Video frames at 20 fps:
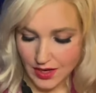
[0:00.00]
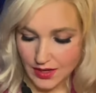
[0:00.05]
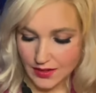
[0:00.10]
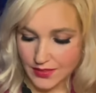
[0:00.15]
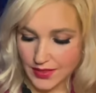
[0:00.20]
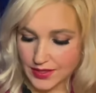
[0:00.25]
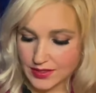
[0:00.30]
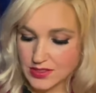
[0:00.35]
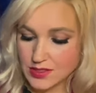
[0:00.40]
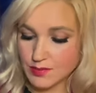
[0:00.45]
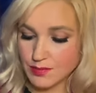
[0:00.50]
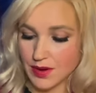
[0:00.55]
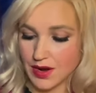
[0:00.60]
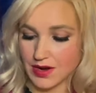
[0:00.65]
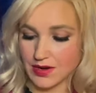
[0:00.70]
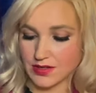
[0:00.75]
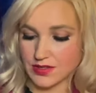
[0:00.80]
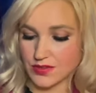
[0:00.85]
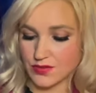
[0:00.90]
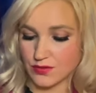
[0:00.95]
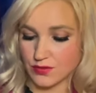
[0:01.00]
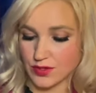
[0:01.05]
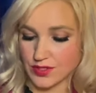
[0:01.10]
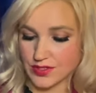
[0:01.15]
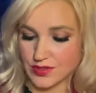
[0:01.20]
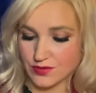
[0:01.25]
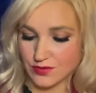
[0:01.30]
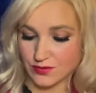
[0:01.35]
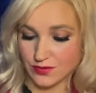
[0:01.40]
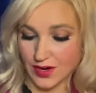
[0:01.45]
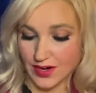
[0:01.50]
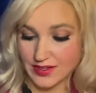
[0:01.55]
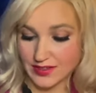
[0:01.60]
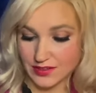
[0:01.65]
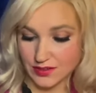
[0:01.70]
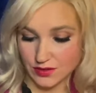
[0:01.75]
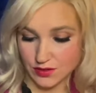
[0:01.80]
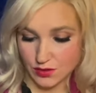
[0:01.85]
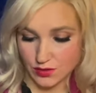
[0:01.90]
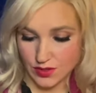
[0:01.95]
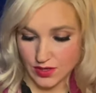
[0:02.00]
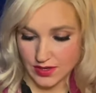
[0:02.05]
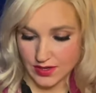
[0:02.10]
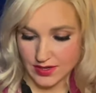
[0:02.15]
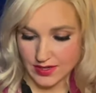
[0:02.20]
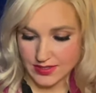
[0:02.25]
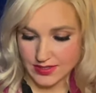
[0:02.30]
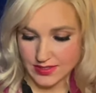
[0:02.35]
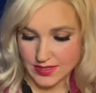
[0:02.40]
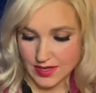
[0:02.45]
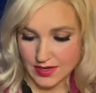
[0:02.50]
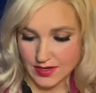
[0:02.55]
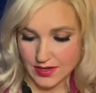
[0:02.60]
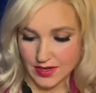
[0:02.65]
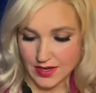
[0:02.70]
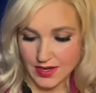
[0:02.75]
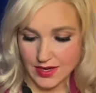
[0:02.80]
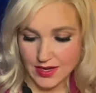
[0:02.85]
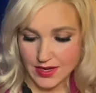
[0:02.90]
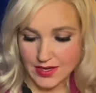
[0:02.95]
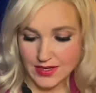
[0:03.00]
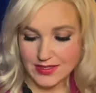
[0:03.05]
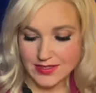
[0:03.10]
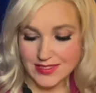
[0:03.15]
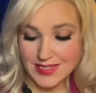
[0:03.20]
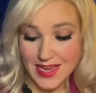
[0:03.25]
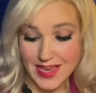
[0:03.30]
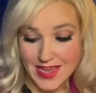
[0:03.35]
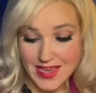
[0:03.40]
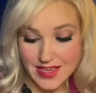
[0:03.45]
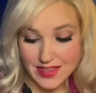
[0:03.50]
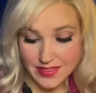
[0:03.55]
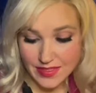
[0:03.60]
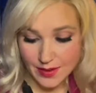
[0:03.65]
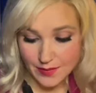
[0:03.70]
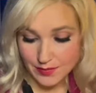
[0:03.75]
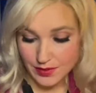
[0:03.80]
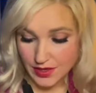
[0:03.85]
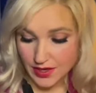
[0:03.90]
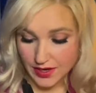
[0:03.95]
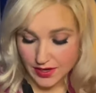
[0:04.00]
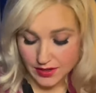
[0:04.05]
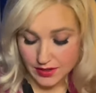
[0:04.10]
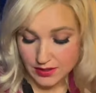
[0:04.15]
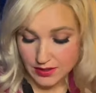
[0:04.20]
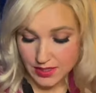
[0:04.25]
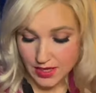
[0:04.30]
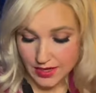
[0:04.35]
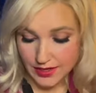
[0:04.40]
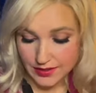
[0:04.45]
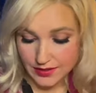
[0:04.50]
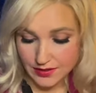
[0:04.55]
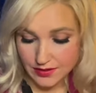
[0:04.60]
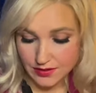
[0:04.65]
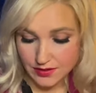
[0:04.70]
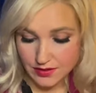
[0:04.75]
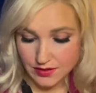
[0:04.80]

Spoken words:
Then Pa's voice frightened Laura. It said, Take them, Caroline.